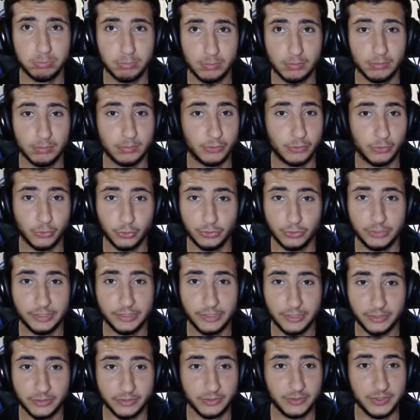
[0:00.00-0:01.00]

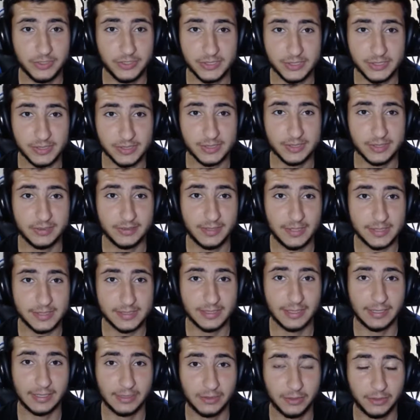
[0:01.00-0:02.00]
Rudiger Christensen, that's
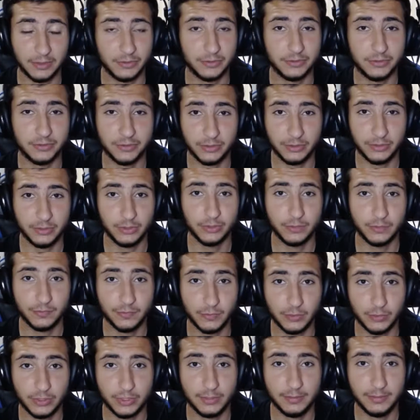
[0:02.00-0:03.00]
like another 30 or
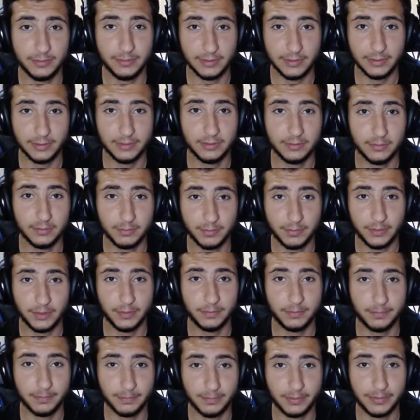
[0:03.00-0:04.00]
40 million per
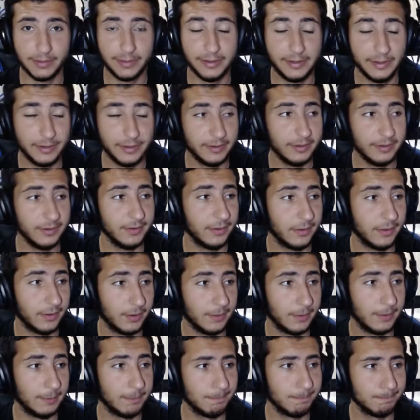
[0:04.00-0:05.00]
player.
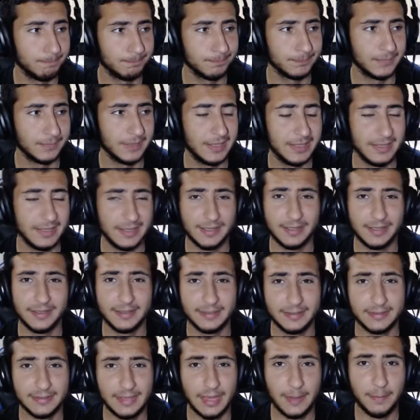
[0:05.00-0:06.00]

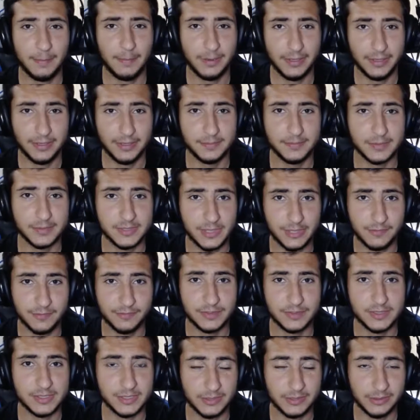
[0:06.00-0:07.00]
Kepa himself
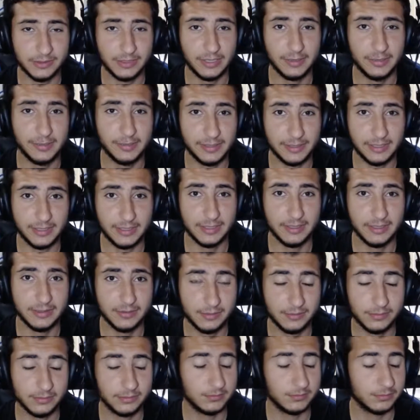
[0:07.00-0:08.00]
is 30 million.
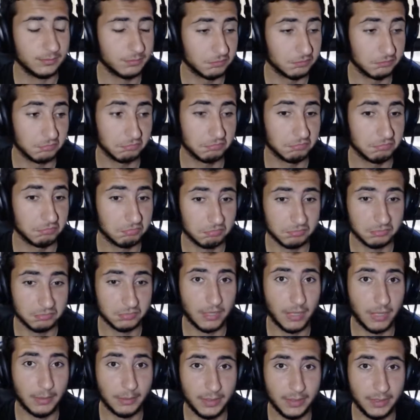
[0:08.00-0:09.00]

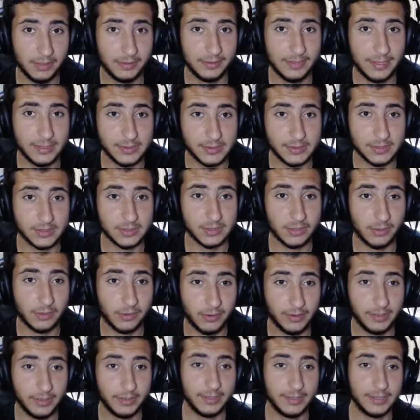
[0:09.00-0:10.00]
I mean, that's
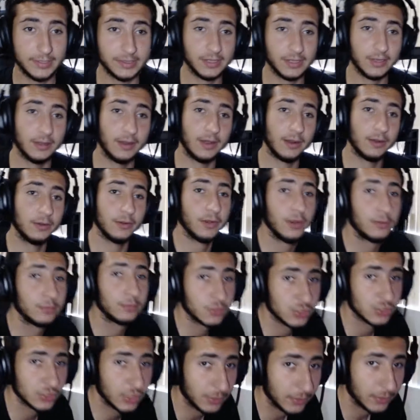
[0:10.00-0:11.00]
I don't know how
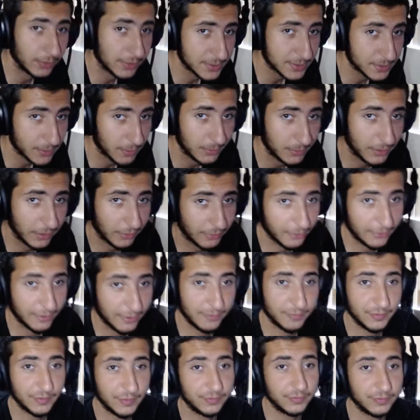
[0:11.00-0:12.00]
much that money is, probably
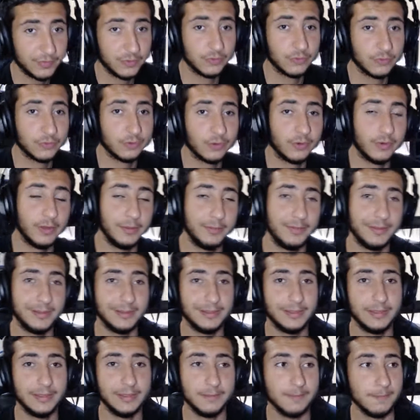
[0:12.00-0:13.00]
150 to 200
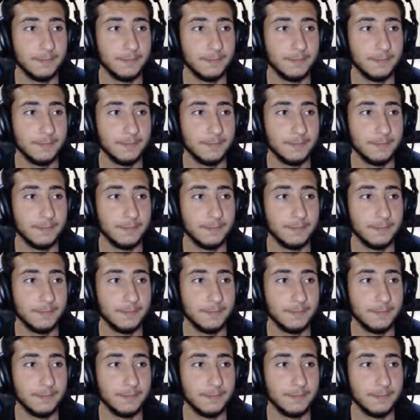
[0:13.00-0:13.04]
million.